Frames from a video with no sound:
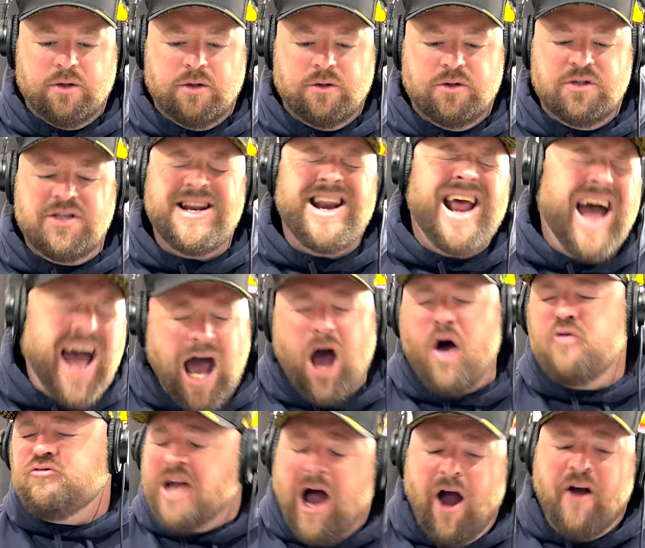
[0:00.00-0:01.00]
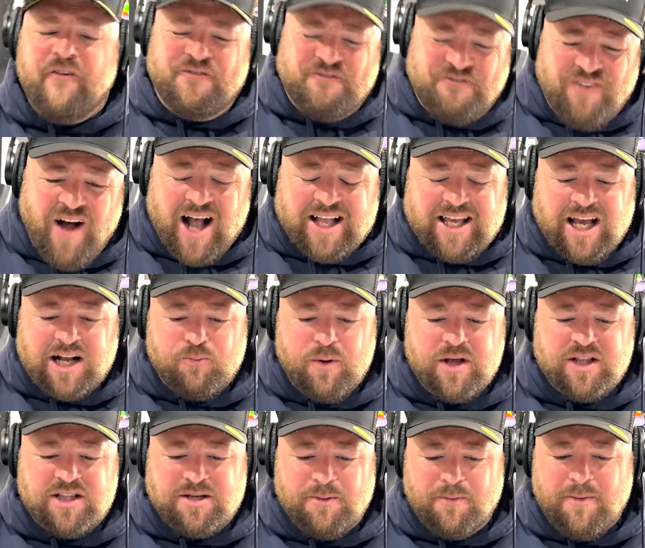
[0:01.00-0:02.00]
No! Don't fuck it
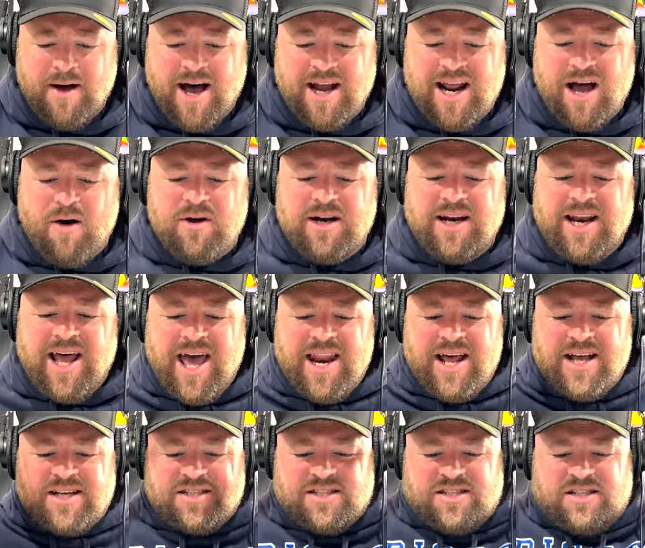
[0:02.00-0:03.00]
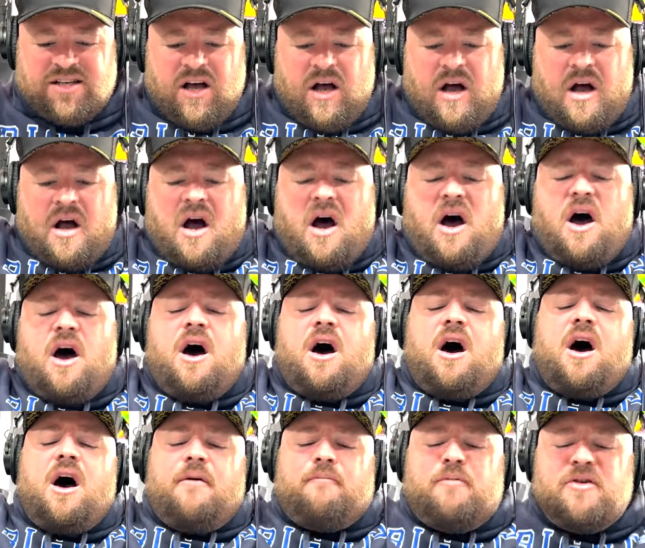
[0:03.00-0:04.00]
with tomato and lettuce!
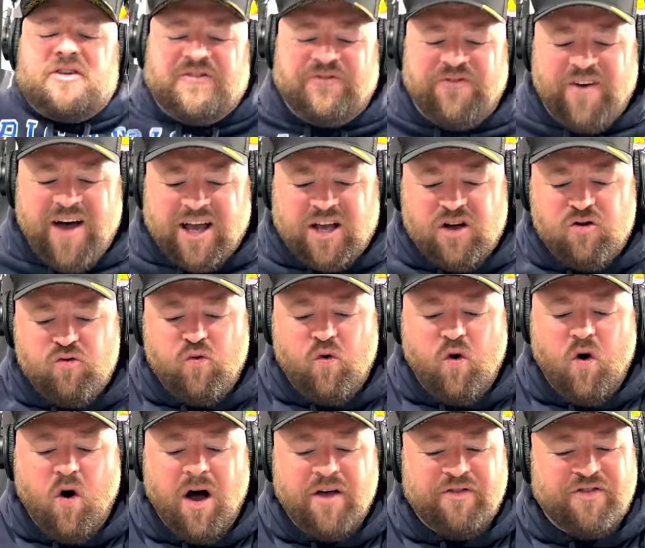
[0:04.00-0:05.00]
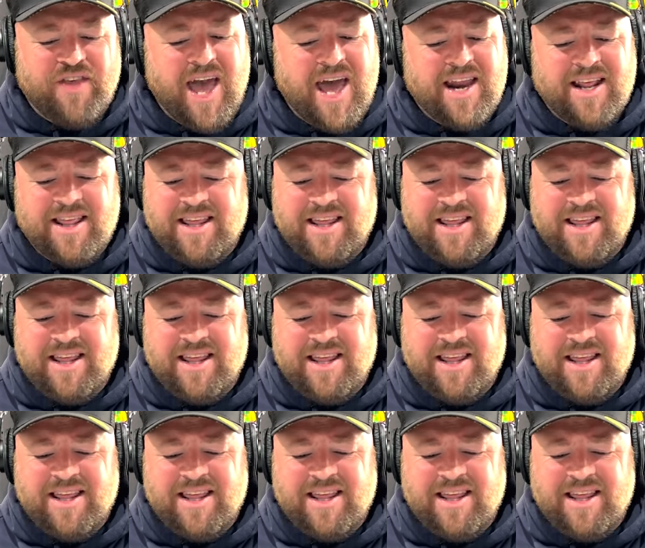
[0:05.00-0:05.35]
Oh, it was fucking right there to